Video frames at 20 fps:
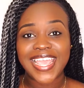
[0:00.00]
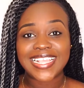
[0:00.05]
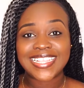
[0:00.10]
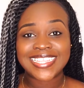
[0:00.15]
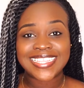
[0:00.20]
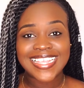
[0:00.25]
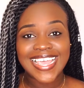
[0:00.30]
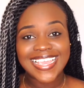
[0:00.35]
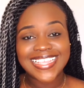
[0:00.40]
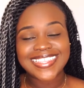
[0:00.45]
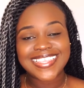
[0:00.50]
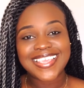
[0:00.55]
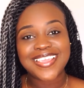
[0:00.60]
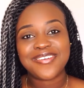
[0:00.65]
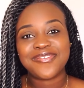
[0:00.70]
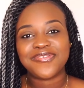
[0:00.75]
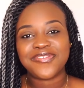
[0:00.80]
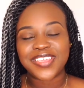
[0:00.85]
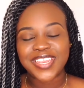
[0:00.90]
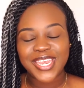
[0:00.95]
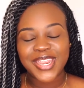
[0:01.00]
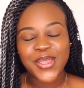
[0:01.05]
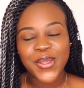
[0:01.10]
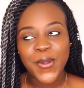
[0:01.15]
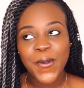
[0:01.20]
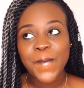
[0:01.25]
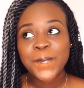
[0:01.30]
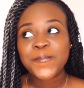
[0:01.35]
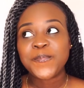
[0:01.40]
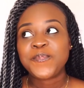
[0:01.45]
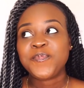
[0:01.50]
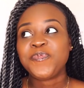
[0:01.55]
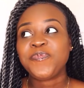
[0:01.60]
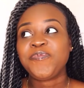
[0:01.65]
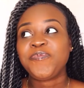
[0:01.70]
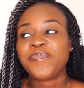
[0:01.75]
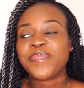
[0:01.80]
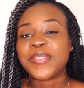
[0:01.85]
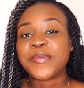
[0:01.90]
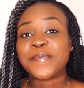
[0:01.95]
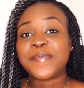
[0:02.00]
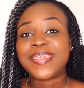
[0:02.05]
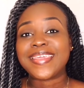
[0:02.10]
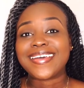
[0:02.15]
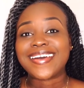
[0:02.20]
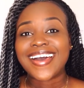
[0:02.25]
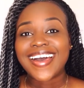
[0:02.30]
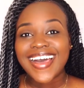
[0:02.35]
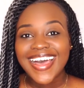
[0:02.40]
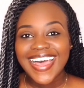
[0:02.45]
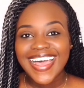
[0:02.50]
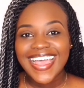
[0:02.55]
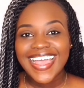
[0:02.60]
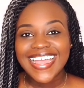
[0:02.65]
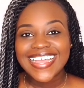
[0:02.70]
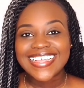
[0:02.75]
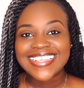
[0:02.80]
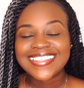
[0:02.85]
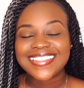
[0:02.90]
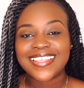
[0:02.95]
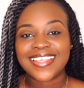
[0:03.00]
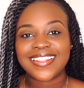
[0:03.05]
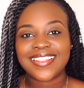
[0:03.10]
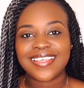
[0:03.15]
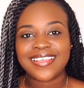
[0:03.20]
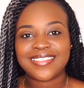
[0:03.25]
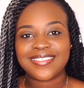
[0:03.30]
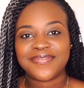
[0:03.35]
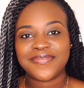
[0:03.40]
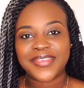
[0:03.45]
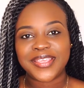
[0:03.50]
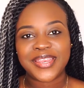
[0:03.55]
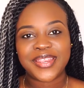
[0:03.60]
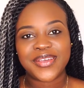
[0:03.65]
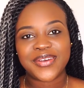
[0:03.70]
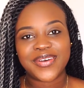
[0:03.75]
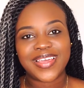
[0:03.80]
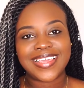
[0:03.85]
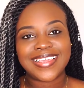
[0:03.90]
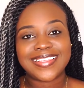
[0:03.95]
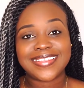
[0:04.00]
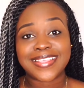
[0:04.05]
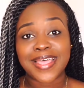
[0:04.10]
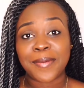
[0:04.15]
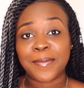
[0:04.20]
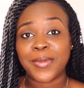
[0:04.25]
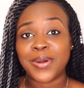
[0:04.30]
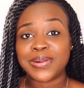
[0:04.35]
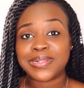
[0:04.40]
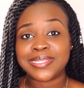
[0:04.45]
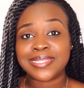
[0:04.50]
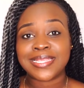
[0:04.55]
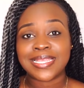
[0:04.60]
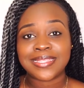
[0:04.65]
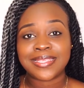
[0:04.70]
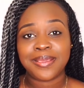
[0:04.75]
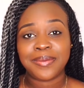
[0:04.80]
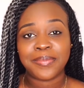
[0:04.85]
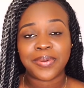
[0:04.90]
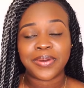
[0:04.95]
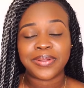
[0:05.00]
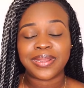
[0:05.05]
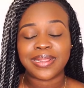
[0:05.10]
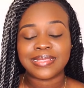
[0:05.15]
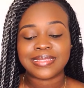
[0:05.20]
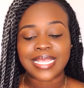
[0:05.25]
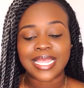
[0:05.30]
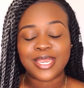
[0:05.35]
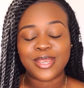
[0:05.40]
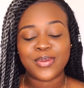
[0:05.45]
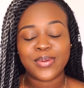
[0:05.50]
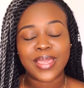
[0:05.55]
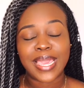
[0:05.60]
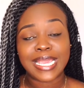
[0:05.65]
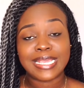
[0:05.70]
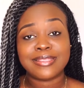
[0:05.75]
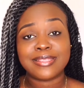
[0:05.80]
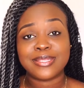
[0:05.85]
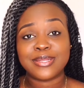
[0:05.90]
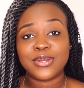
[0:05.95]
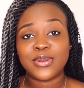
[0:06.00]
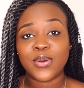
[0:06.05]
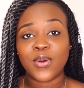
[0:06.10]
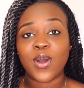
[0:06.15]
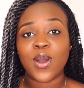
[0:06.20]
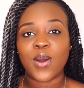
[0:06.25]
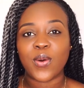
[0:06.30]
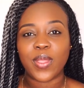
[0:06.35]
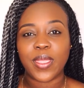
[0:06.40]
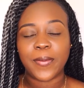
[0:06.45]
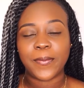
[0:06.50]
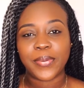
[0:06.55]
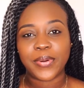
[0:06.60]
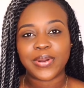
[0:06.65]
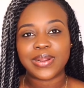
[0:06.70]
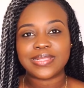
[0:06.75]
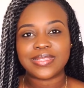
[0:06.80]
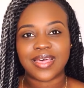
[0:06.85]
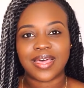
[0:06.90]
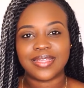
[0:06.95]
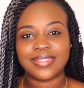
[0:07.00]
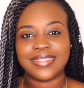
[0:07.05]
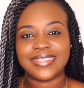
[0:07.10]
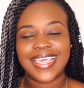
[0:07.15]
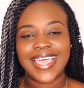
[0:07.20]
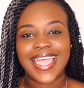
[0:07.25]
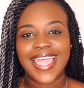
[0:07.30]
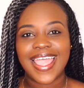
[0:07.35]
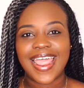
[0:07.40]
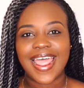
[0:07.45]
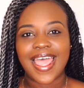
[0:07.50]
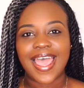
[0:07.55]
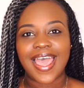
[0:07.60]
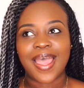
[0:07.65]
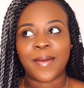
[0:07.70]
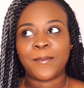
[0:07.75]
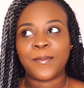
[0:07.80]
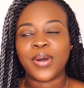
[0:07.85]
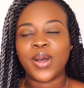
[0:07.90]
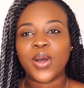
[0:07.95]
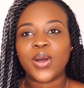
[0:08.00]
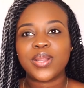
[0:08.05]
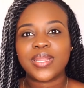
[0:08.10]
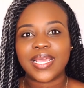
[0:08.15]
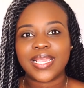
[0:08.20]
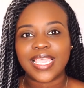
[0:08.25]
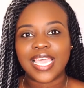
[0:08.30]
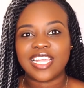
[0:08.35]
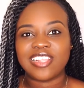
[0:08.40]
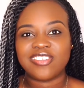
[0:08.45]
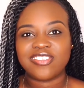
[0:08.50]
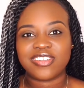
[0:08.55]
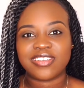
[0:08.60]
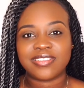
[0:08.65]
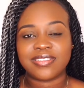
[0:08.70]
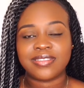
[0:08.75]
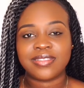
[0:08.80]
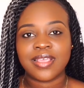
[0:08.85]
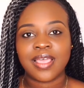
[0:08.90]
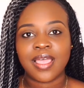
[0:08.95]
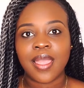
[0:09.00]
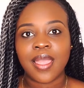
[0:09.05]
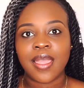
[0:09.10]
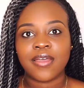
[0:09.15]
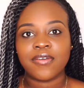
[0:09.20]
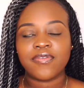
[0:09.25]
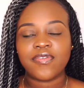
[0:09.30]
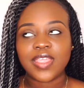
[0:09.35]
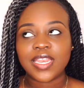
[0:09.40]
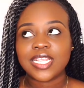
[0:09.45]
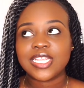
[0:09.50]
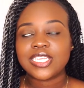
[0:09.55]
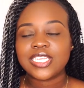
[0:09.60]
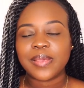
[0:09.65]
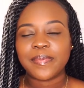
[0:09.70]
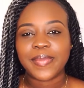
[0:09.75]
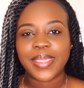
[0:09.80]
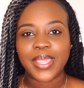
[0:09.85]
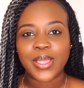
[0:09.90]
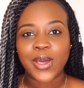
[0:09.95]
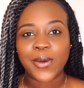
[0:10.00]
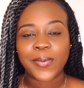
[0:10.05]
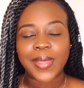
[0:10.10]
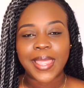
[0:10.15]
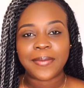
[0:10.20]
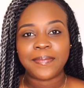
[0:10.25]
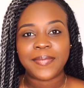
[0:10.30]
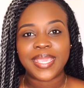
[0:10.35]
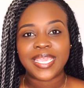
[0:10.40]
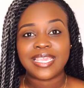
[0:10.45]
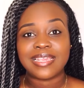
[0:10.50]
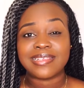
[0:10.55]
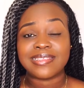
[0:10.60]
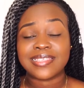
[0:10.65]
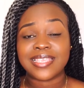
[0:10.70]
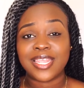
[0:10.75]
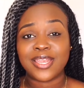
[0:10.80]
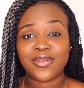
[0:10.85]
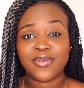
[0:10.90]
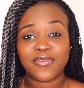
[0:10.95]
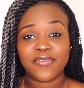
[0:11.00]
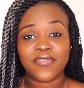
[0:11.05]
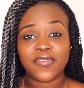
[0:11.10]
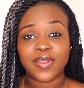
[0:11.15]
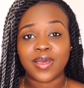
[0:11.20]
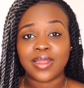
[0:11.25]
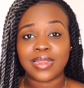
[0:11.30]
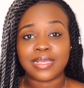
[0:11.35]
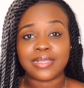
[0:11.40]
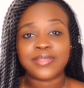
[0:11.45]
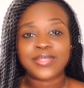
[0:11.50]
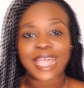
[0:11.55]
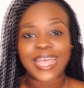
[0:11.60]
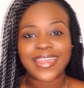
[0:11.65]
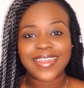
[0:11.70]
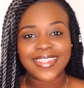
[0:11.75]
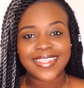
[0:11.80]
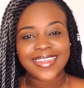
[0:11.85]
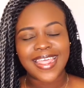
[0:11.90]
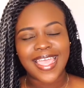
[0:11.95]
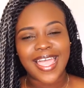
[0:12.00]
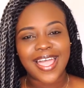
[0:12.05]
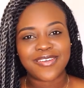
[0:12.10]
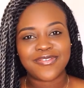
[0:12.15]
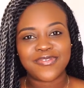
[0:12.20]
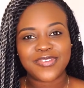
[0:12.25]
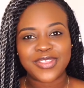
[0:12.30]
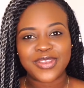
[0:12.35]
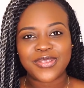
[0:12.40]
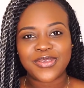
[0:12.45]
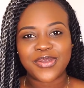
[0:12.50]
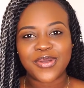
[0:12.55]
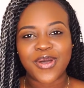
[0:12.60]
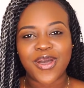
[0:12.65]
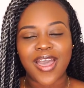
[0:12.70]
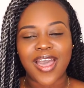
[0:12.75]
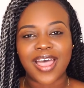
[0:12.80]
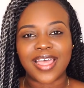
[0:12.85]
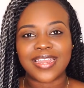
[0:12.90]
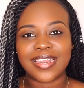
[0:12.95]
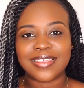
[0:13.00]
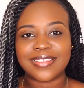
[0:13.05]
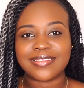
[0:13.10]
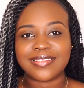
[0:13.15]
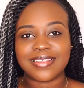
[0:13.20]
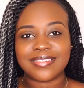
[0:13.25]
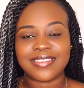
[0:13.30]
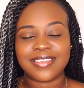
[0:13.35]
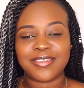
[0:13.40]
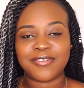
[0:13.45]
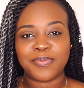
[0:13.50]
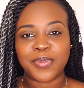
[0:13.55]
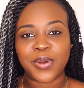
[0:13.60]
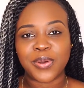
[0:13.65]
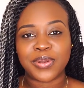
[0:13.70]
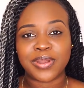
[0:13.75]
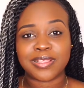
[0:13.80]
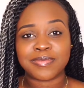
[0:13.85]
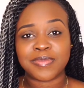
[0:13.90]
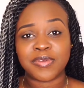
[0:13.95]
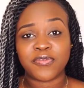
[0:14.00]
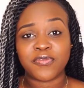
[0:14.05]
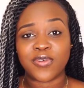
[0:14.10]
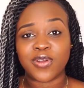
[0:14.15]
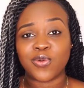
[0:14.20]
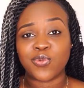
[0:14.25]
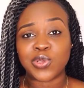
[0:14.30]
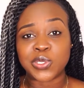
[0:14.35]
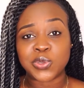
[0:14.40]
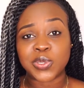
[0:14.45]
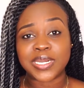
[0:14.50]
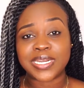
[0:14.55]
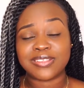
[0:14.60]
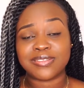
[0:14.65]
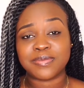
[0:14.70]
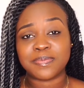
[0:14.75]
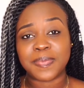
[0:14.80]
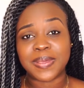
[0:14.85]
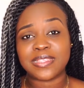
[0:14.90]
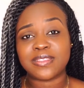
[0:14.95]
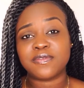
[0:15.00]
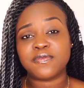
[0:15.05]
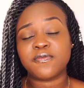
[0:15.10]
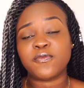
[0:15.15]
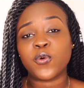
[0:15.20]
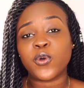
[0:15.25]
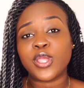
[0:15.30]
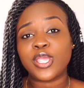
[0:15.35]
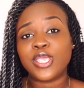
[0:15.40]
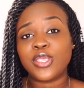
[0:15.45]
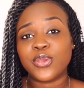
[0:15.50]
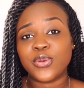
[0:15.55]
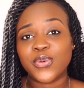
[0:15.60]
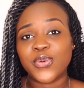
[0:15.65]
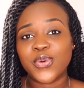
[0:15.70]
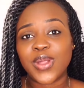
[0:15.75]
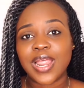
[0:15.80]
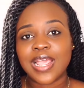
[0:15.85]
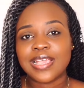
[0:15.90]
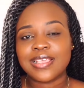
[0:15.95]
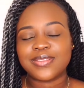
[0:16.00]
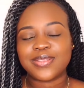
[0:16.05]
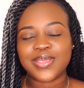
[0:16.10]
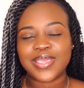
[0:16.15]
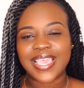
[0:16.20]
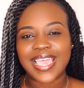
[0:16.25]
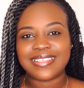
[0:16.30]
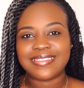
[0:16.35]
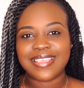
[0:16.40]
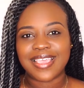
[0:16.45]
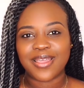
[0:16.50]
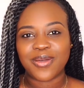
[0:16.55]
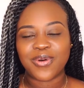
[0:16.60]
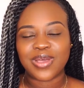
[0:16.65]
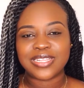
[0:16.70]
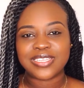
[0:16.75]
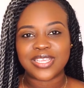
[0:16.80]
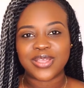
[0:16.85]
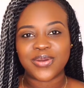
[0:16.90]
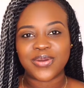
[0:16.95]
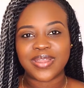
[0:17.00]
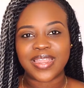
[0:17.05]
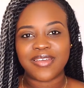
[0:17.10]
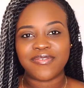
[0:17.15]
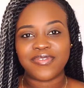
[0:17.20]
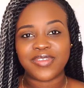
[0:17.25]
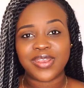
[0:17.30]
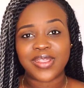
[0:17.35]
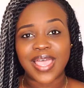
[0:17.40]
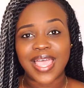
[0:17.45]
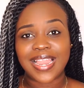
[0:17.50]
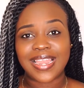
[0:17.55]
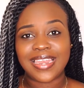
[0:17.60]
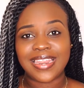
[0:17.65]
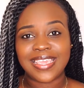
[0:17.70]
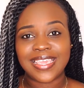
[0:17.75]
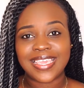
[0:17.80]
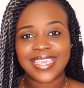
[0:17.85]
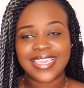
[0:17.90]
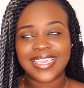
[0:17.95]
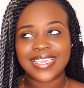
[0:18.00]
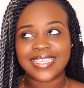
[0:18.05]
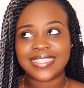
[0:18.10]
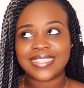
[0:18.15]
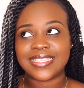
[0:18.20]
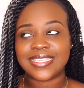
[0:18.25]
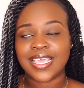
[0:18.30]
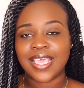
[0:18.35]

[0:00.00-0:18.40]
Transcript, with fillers: exciting video because this video is about setting powders and you guys know how important a powder can just finish your makeup and make your skin look flawless i did a video on setting powders before which one is best for you so you guys can go and check out that video i'll link it